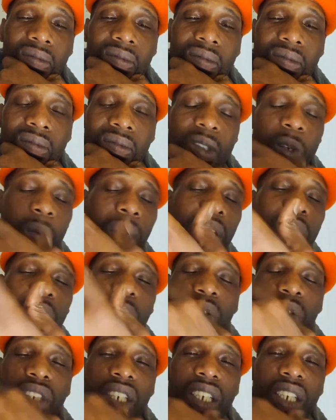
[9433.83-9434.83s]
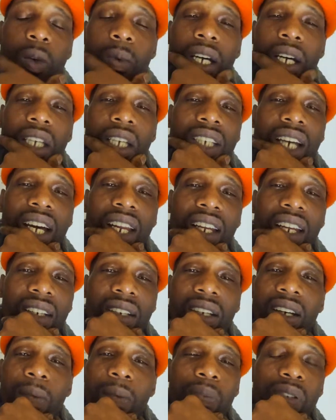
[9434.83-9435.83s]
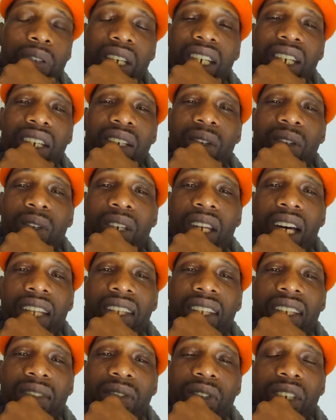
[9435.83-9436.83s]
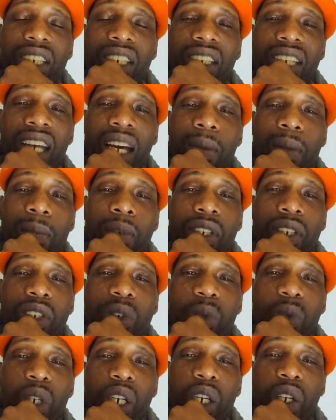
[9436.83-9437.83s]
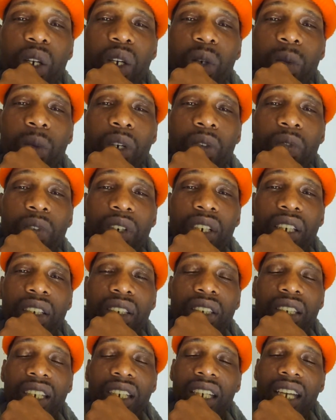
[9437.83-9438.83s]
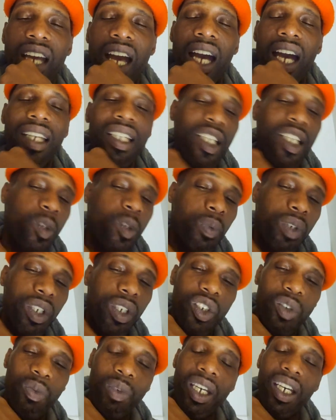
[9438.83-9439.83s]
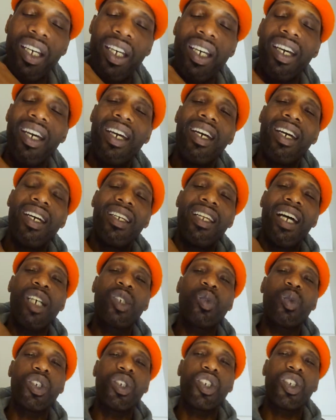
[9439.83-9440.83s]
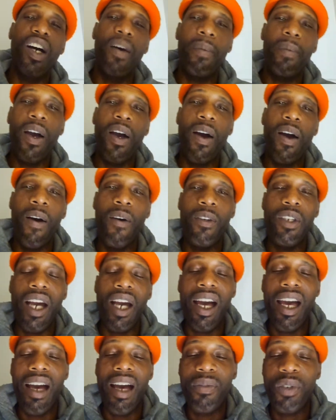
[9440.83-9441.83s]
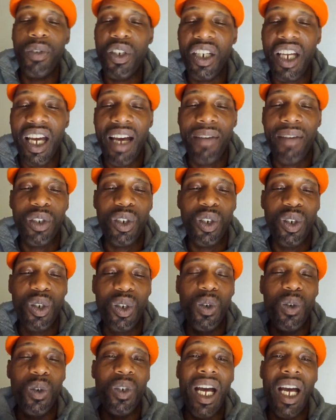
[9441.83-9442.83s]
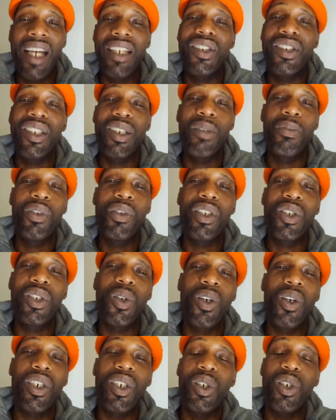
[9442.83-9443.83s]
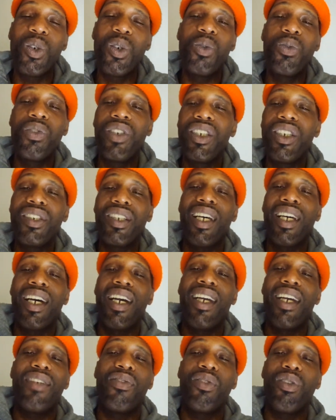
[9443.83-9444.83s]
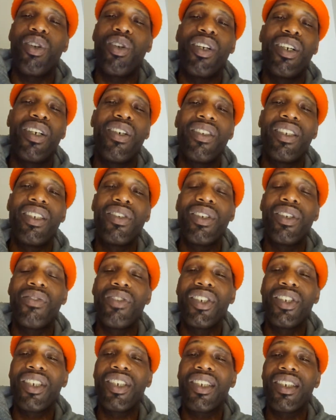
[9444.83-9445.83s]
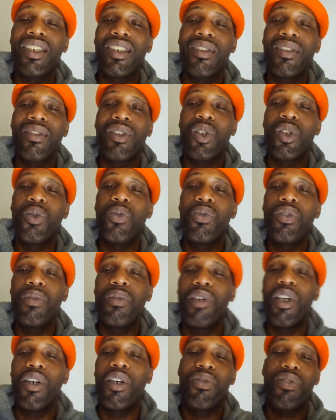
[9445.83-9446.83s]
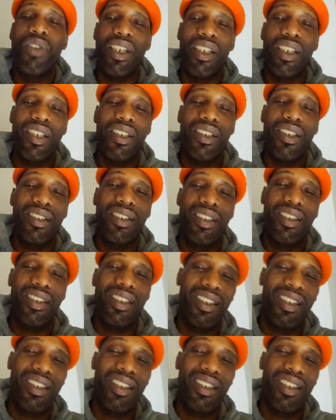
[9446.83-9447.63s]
Nobody's gonna say. Nobody's got an opinion or nothing. We just got a bunch of weirdo motherfuckers in here. All right, that's peace, man. That's what's up, y'all. Y'all have a good afternoon. I ain't sitting up here talking to goofies. Like, for real, this some doofy motherfuckers.